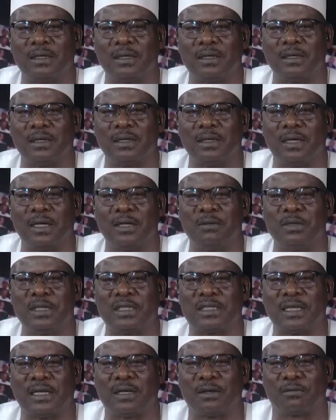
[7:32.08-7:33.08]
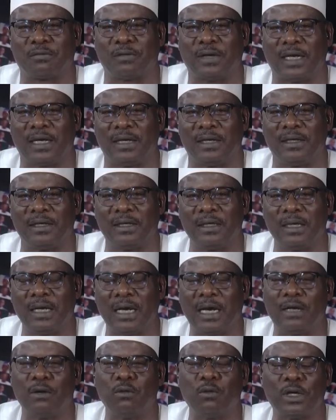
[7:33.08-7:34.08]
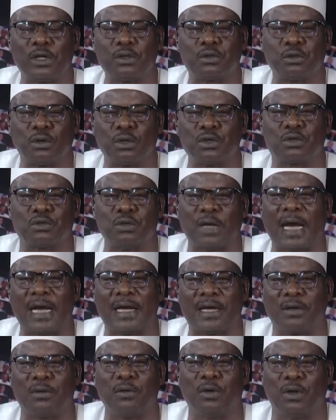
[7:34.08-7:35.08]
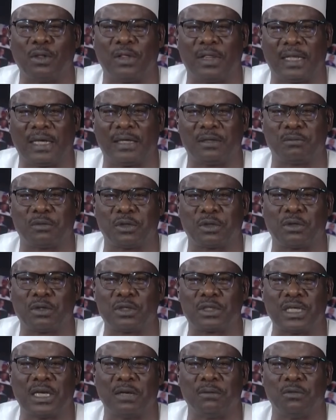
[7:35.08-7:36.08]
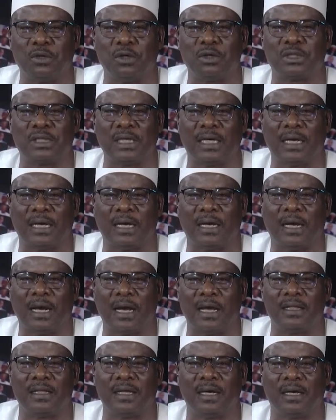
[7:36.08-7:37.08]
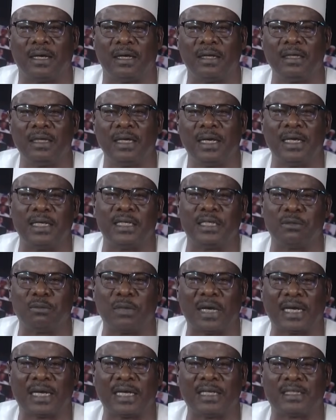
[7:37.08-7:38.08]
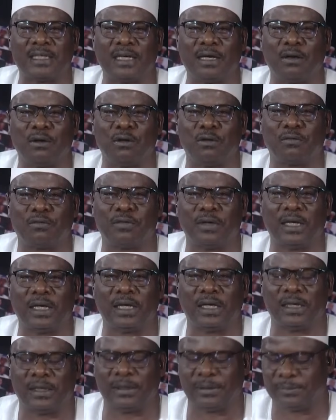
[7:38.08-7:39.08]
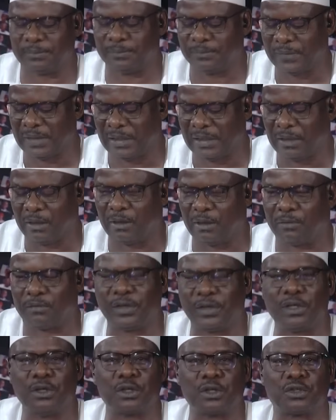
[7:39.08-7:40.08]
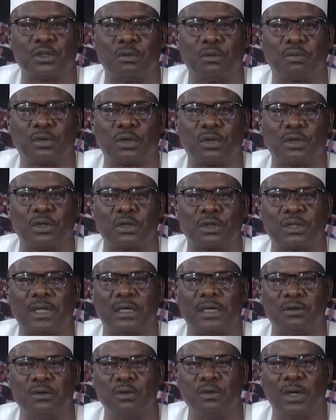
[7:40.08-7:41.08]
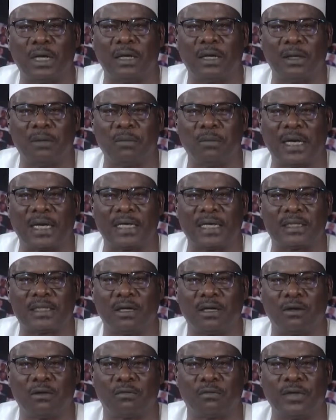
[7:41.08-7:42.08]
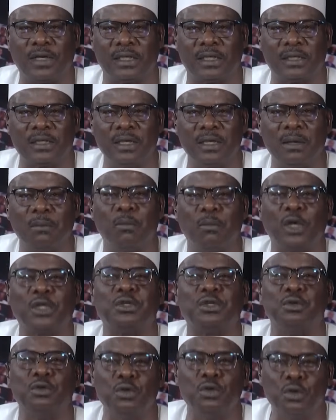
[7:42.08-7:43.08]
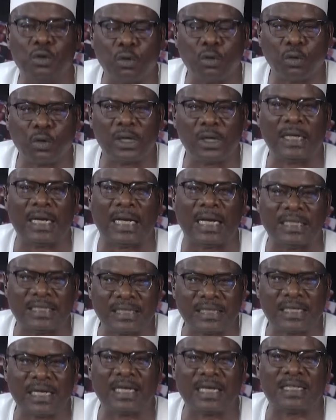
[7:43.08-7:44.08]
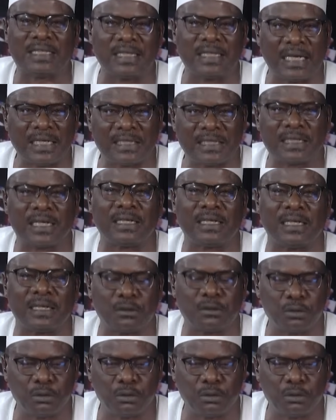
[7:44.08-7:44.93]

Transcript: let me clarify. I don't want us to argue on that because I'm not either a demarketer of Innocent products and you are a marketer of it. But Nigeria is Nigeria that